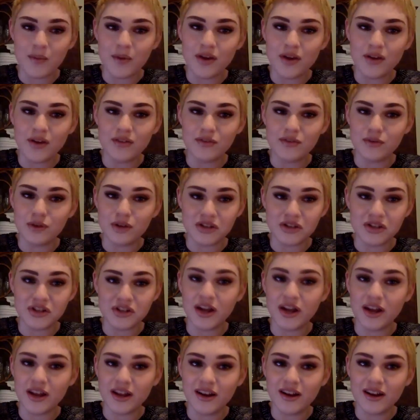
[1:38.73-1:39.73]
of Russian
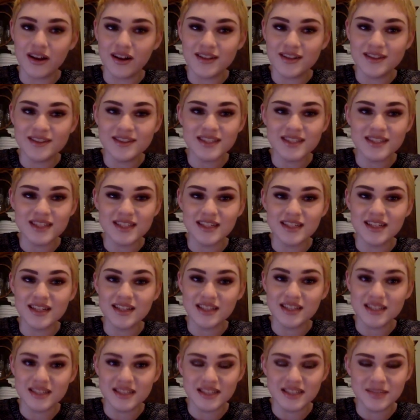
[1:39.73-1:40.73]
Icons in
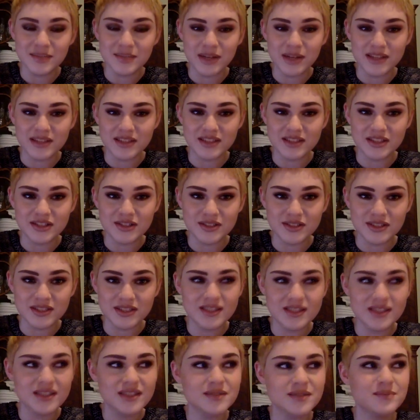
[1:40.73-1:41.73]
Clinton,
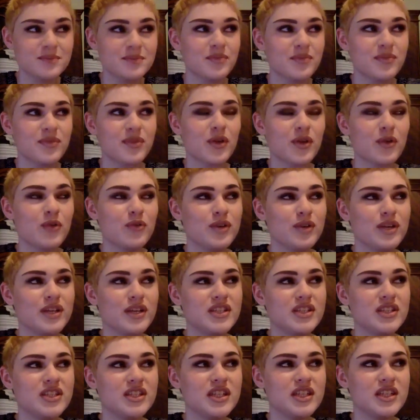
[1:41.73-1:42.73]
Massachusetts,
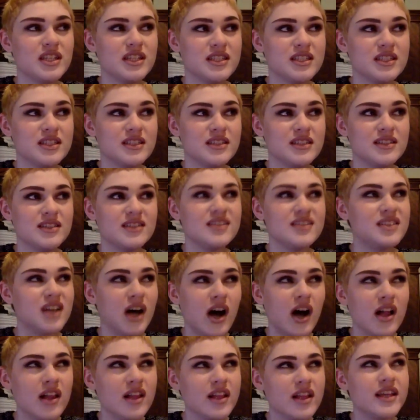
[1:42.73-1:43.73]
which is a
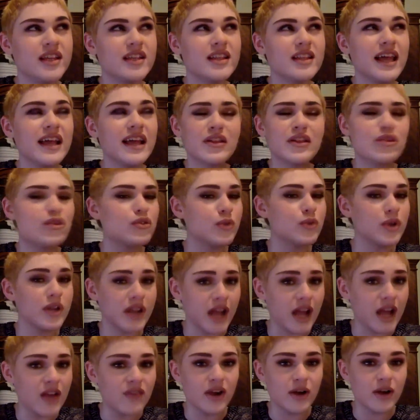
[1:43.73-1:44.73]
solid like
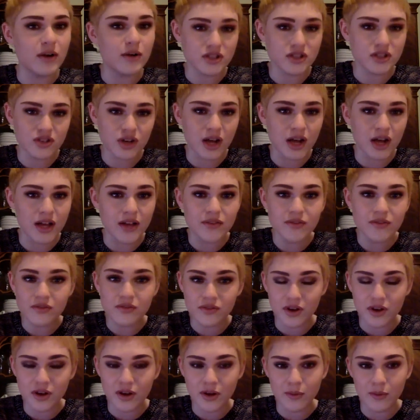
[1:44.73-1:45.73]
3.5 hour drive
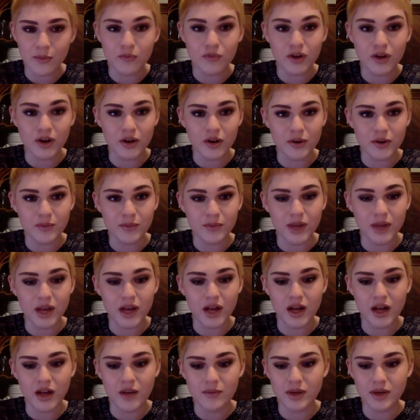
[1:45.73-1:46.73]
from where
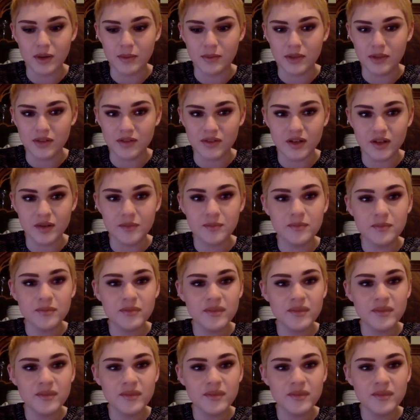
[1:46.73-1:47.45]
I'm living.